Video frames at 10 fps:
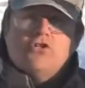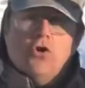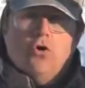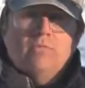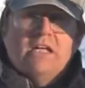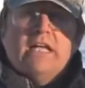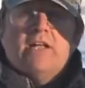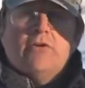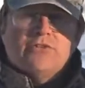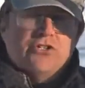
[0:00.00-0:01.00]
show,
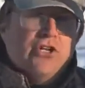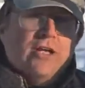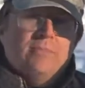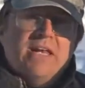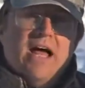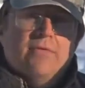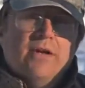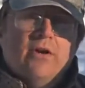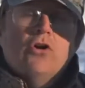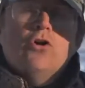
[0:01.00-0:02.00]
and there was a gentleman on
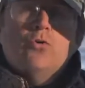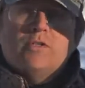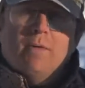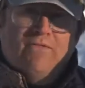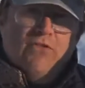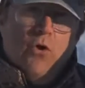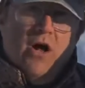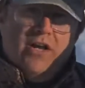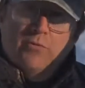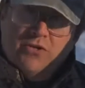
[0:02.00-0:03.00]
there who was buffalo
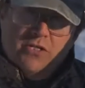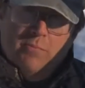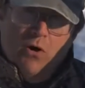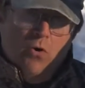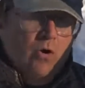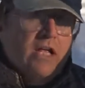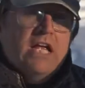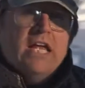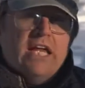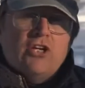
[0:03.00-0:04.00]
hunting with his bow.
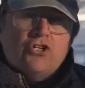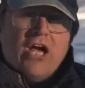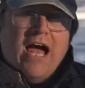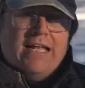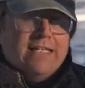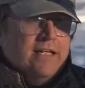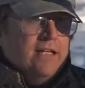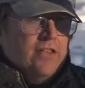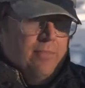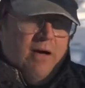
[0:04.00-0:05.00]
He shot
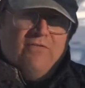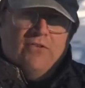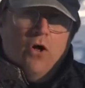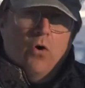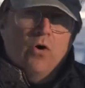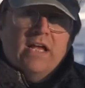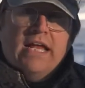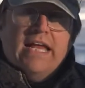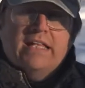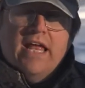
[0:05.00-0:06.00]
the buffalo,
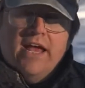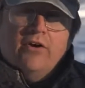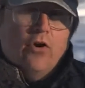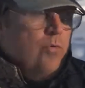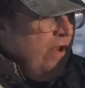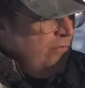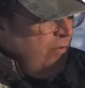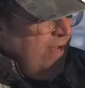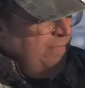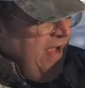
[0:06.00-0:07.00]
and the arrow went
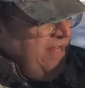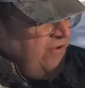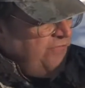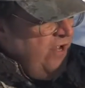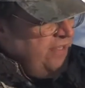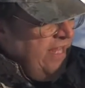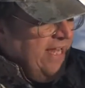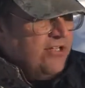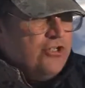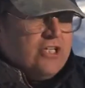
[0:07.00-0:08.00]
right behind the front
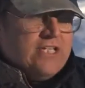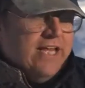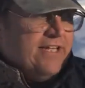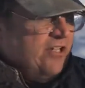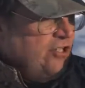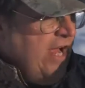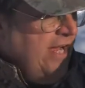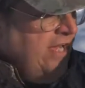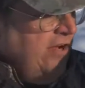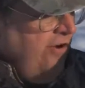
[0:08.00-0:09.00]
leg, just like this
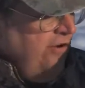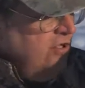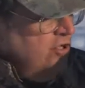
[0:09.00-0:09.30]
shot here.